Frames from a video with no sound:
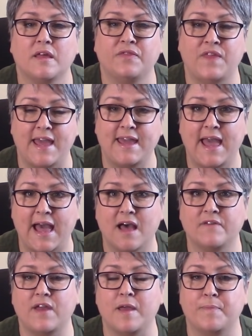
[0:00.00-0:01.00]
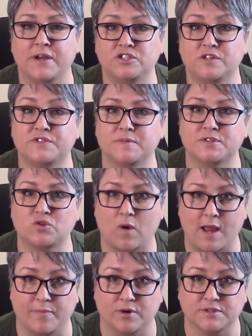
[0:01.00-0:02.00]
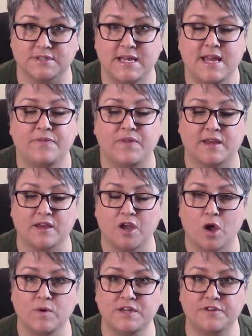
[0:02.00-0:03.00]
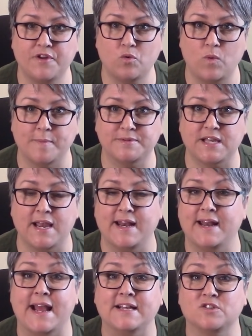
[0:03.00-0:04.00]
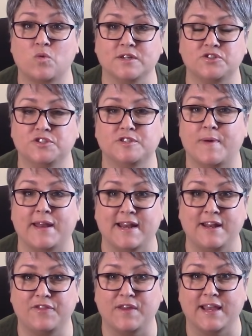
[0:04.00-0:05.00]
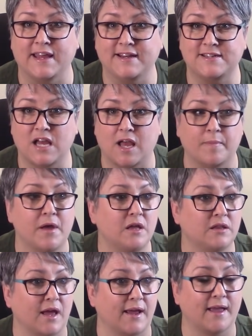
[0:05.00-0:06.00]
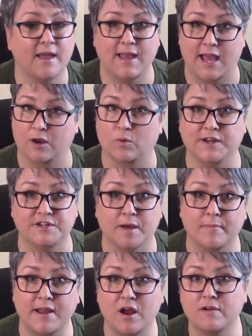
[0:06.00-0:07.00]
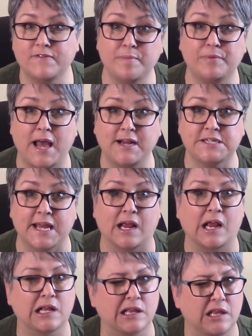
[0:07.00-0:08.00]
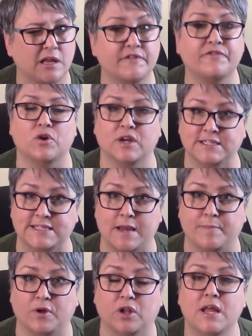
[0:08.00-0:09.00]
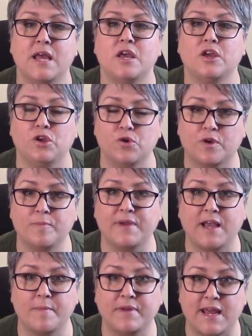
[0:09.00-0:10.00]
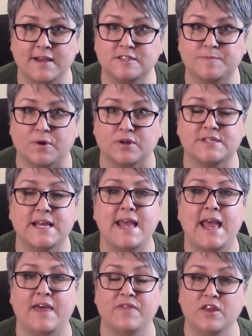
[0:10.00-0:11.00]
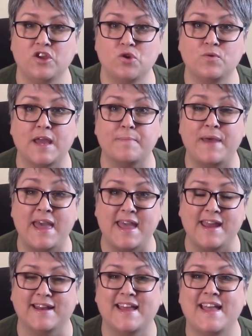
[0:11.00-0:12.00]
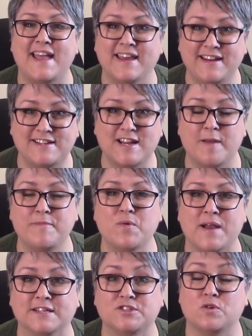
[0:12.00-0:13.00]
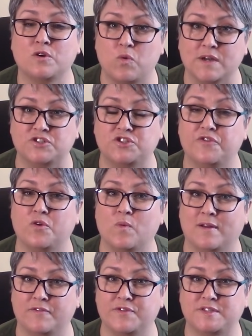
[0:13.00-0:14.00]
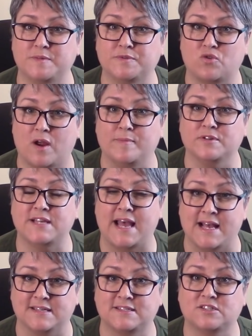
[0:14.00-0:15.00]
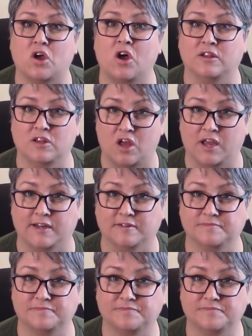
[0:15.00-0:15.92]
They have a bunch of subscribers that can go into their website and ask questions about anything, anytime, like how do I dump my RV black tank, for example. You can become an expert and then you get paid anytime you answer a question that one of the subscribers asks online.